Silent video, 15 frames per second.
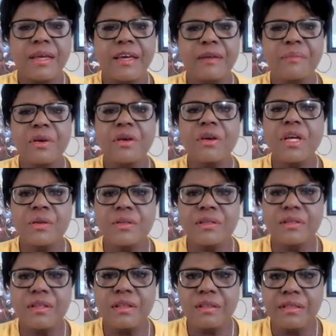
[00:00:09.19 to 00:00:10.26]
I'm your
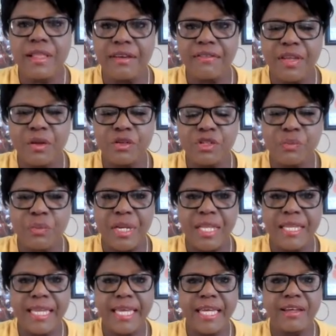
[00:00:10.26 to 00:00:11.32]
host, Life Coach Myrna
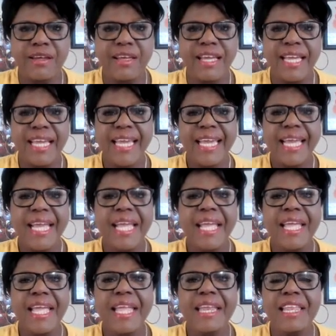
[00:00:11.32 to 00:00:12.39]
Young,
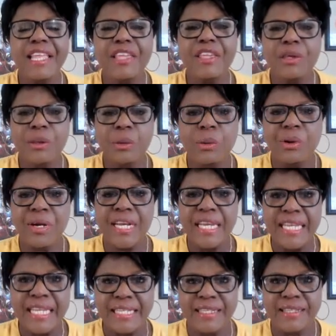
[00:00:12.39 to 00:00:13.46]
and you are
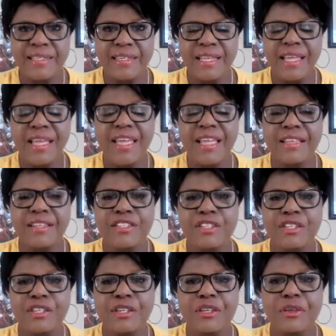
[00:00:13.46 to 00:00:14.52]
listening
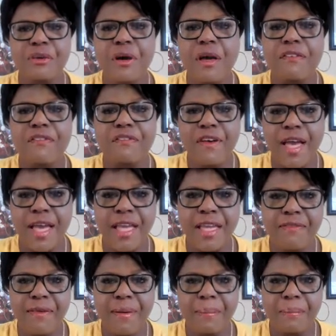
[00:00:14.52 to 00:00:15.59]
to
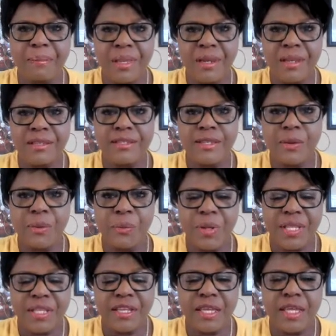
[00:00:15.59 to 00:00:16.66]
5 Minutes
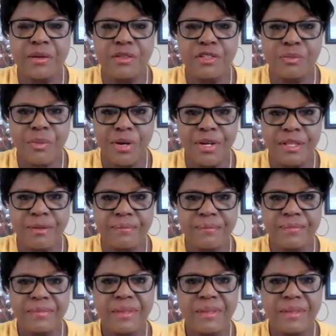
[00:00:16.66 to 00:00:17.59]
with Coach Myrna.